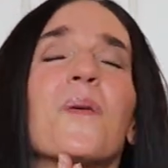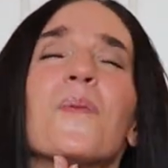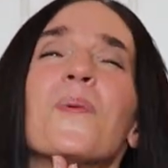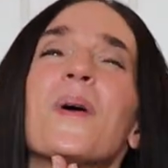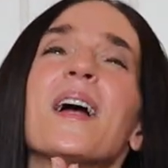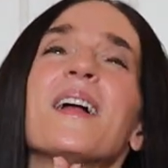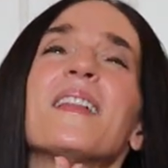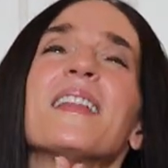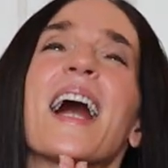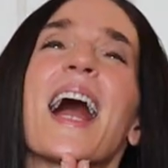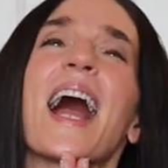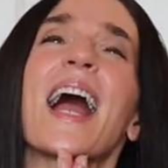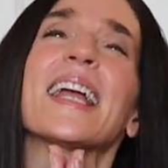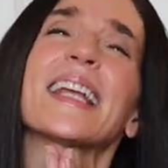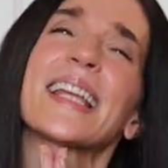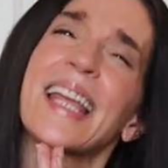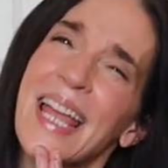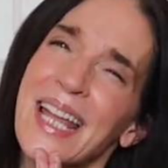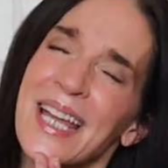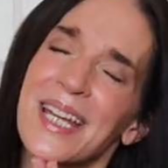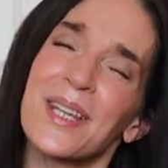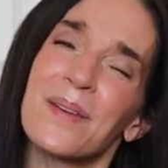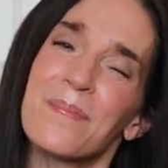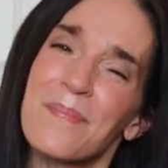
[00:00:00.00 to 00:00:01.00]
Well, I
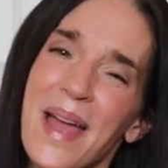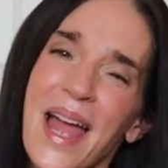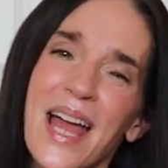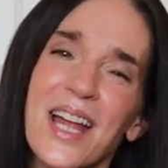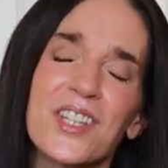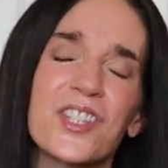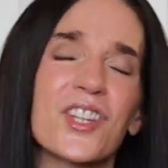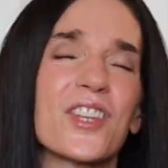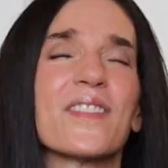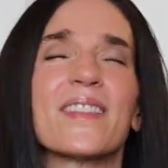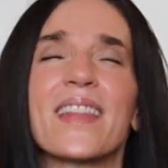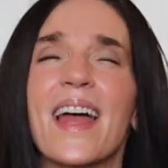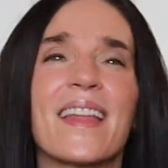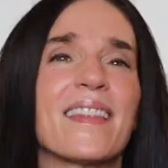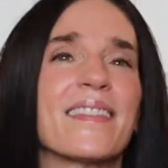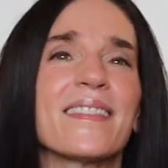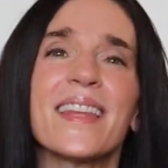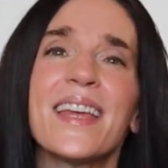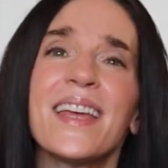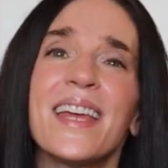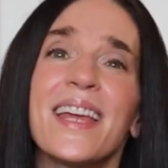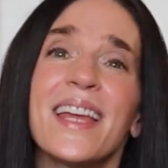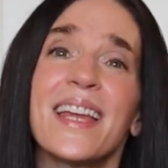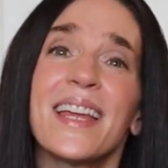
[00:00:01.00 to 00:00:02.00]
can't imagine
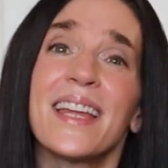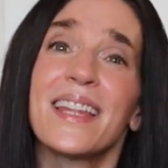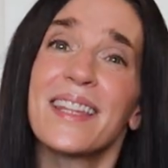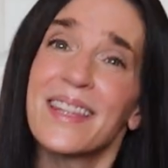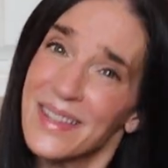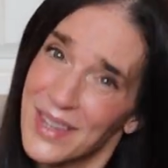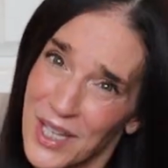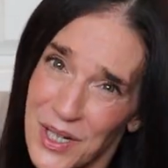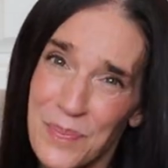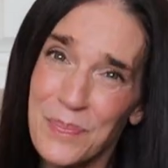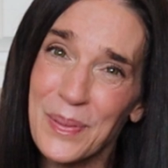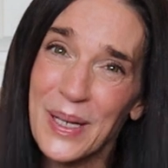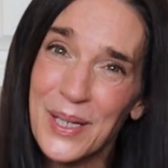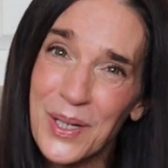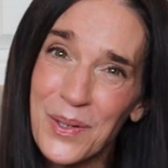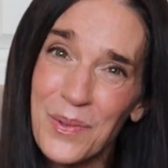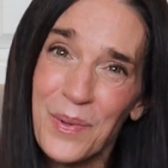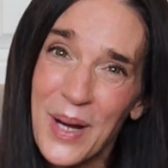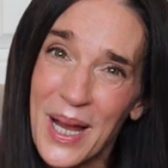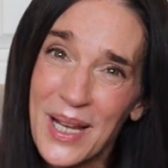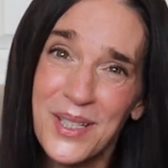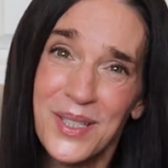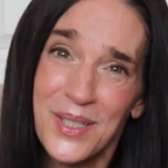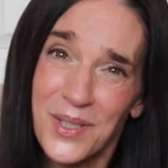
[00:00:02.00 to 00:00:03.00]
that they're
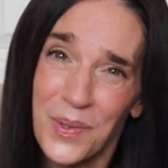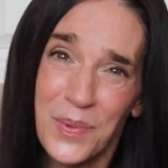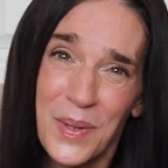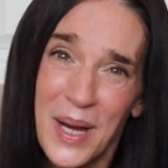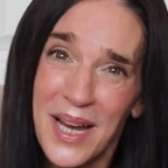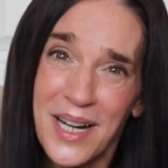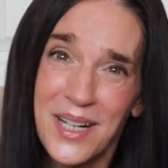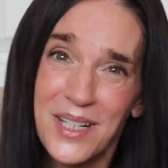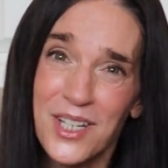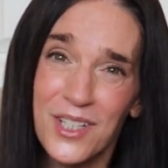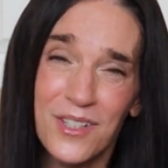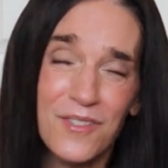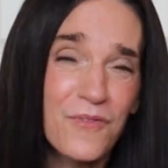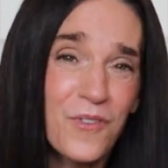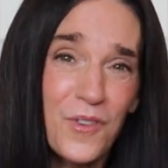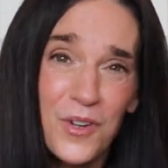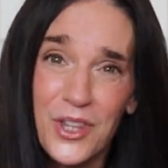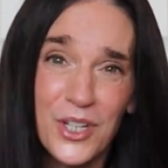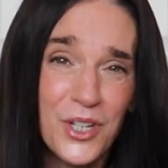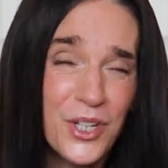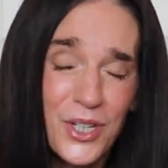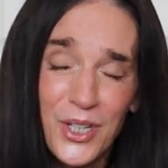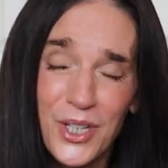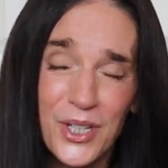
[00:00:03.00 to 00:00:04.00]
being resurrected
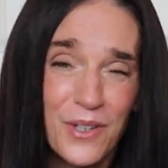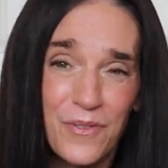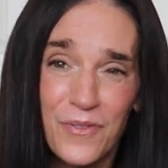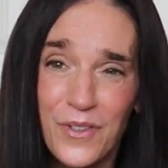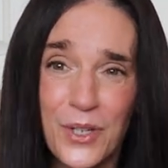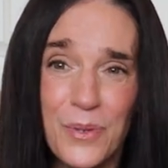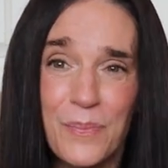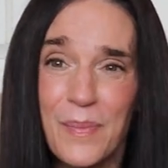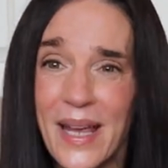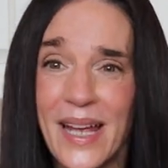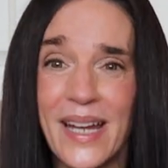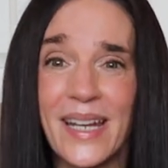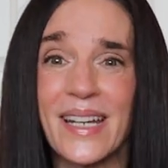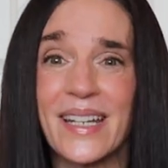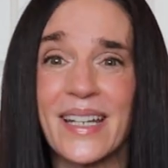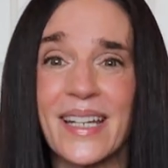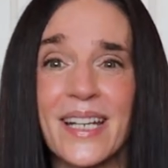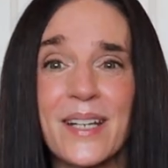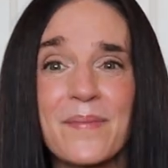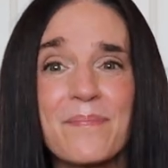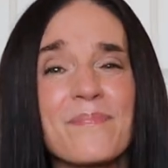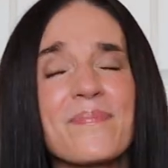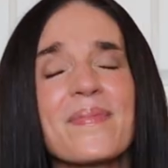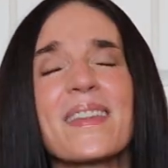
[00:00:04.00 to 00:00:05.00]
for the good of
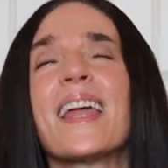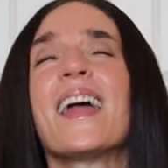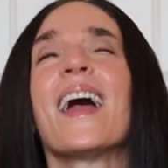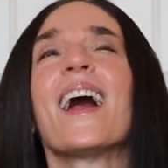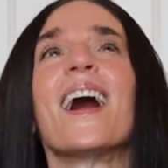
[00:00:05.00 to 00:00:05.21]
humanity.